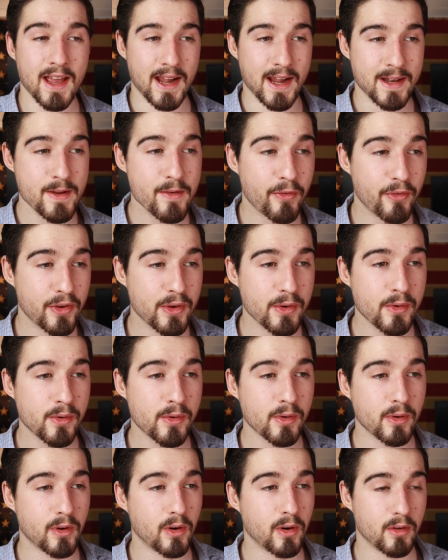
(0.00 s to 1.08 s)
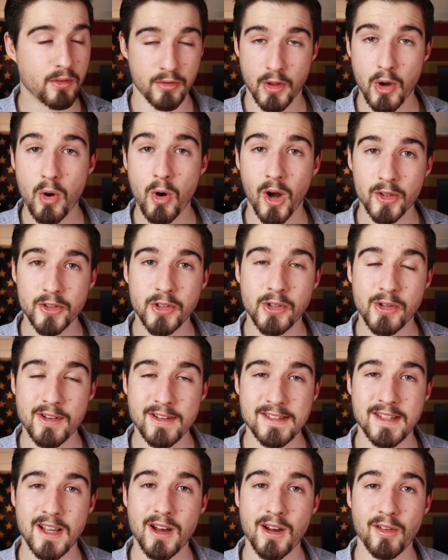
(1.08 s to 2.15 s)
And if you know how to do your
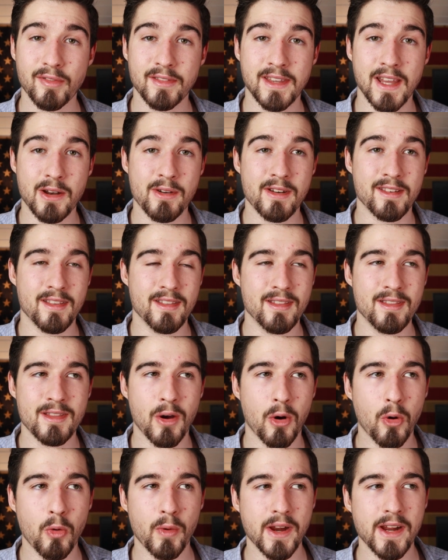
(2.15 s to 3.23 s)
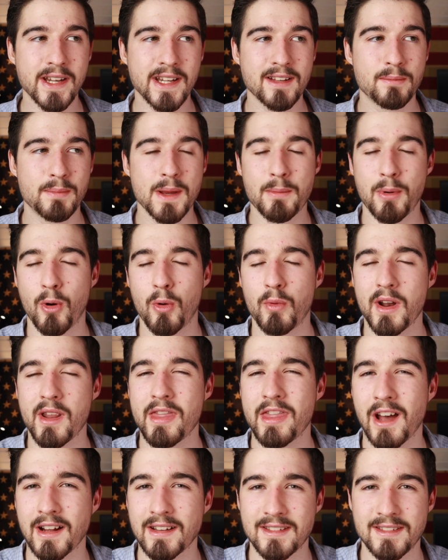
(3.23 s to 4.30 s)
stuff, there is no way these people will
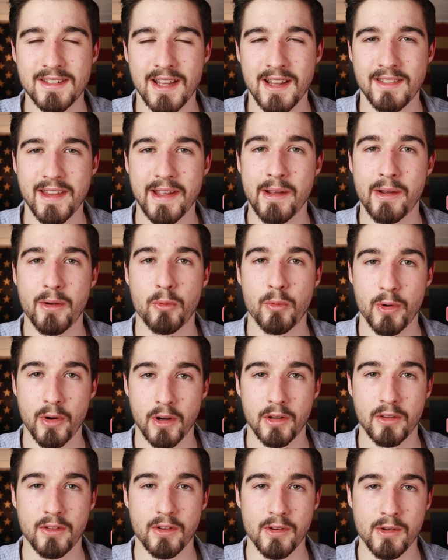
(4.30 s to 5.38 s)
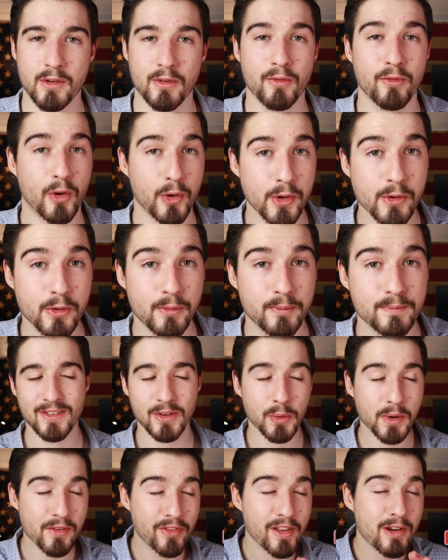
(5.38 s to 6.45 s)
not send their work to you for you.
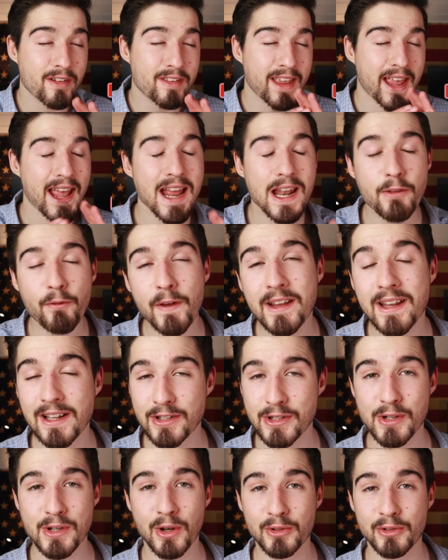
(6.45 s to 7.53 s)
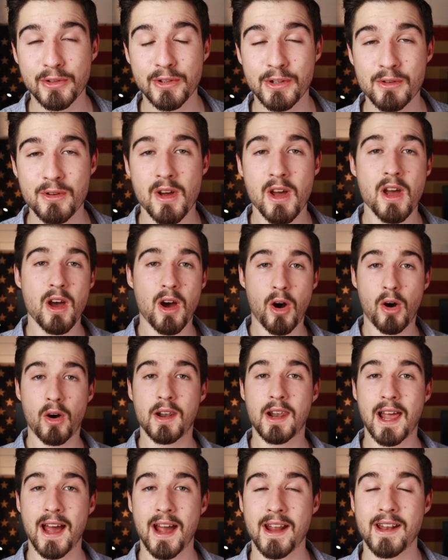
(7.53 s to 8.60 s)
So if there is anything that you know to do
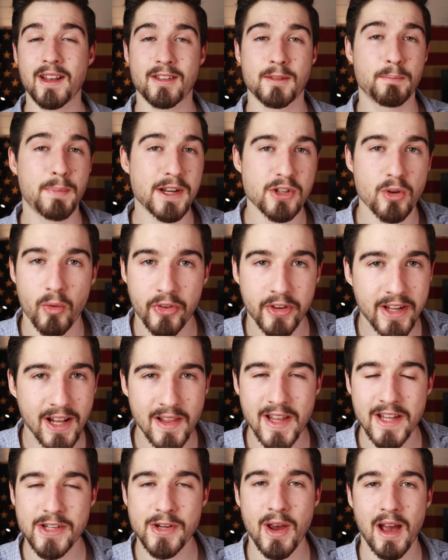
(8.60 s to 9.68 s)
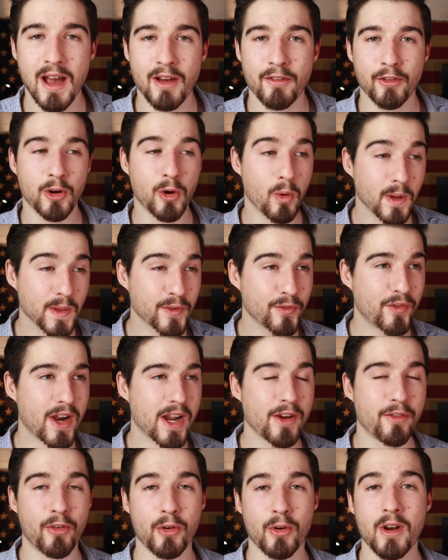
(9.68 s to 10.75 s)
online, a special skill that you have, go on
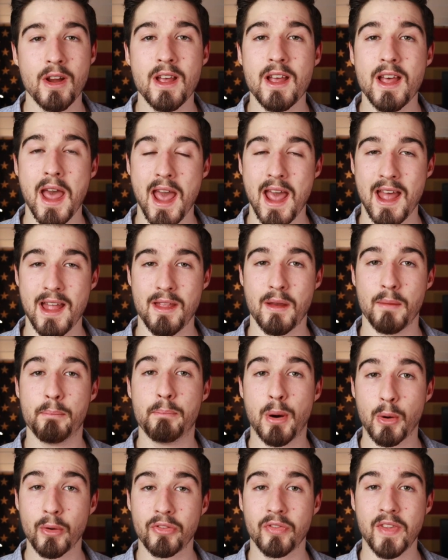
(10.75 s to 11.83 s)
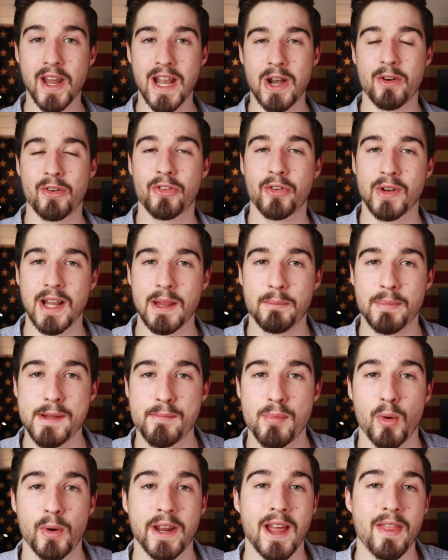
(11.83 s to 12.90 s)
Fiverr and post there so that
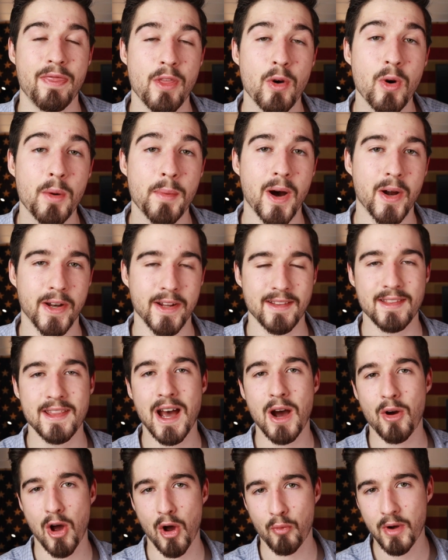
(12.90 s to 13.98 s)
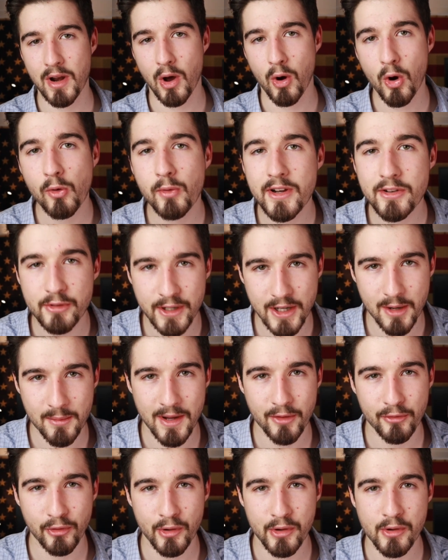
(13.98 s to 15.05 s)
people can know about it. Now, I would always
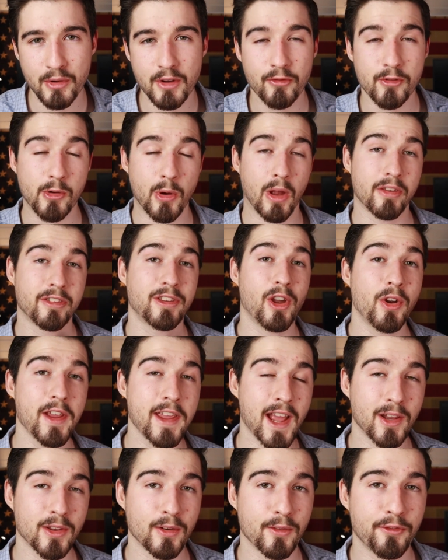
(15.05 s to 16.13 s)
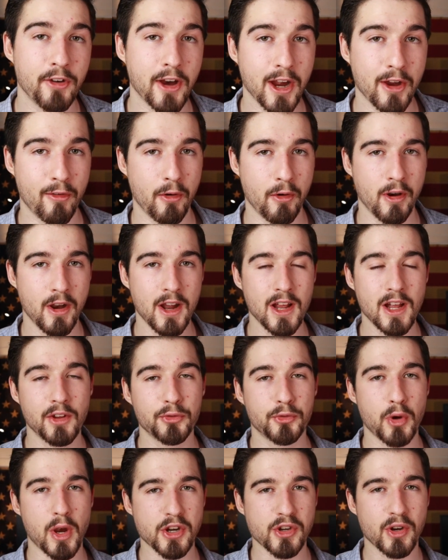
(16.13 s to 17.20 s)
recommend for you, if you are starting out on Fiverr,
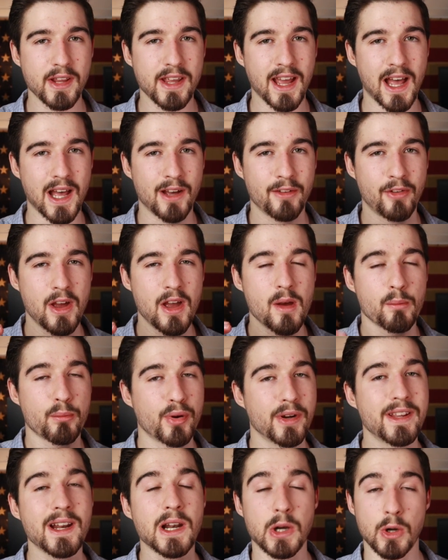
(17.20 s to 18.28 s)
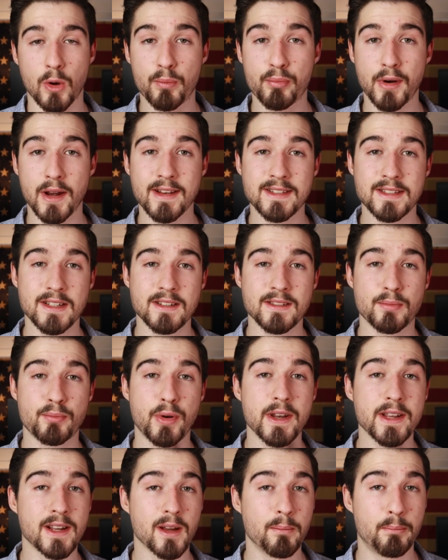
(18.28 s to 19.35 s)
to actually have pretty low prices,
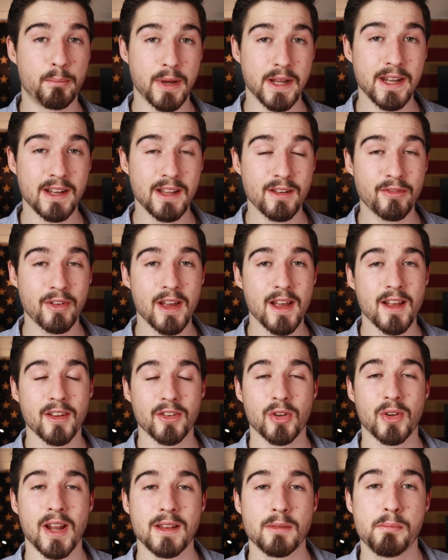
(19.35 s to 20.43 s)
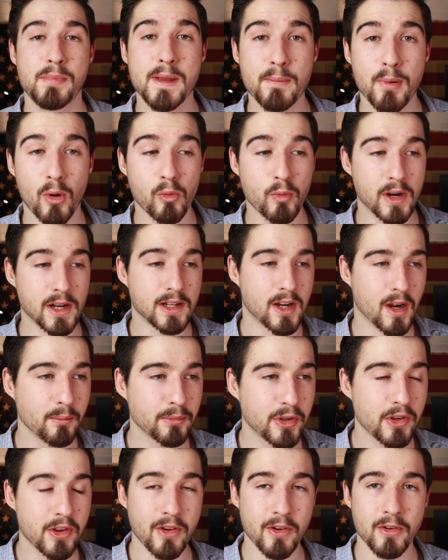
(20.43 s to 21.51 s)
pretty competitive, so that people will come
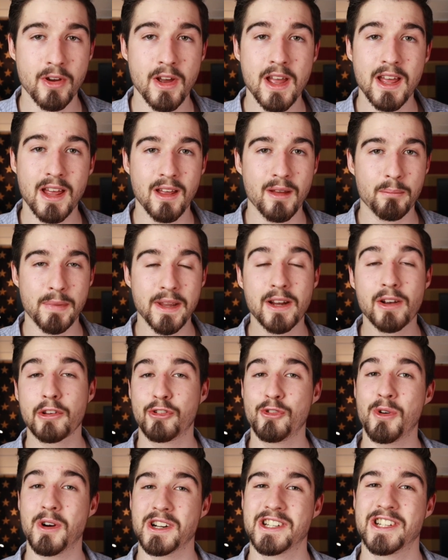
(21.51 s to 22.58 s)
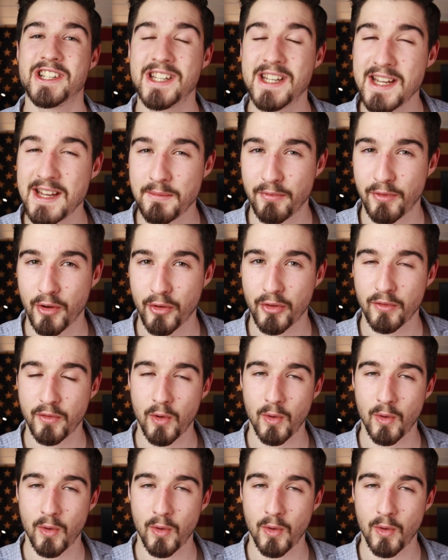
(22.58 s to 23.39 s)
to you because you are cheap, first of